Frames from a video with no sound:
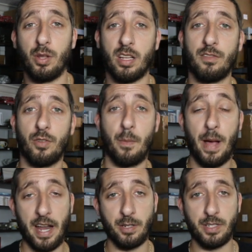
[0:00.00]
looking for a
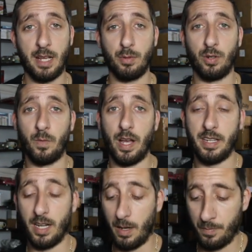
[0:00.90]
patio table,
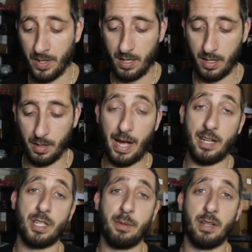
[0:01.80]
and the
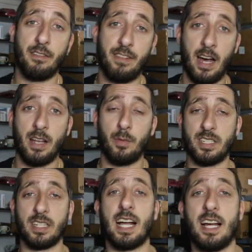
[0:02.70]
patio table I found, I went
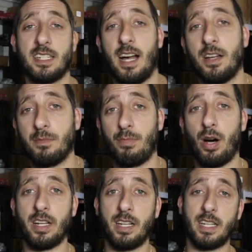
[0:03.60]
to the guy's house and
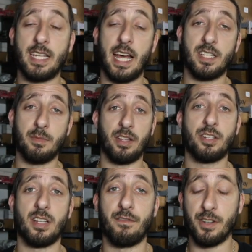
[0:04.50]
bought it, and then he had some other
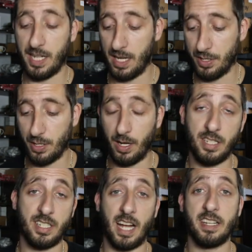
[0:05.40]
stuff for sale, so I
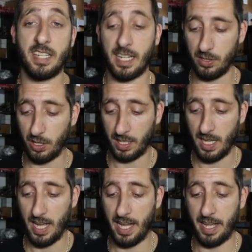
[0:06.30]
decided to take a look,
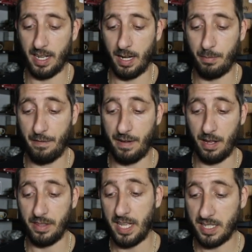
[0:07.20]
and I
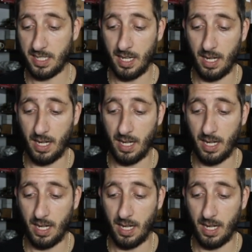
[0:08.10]
found this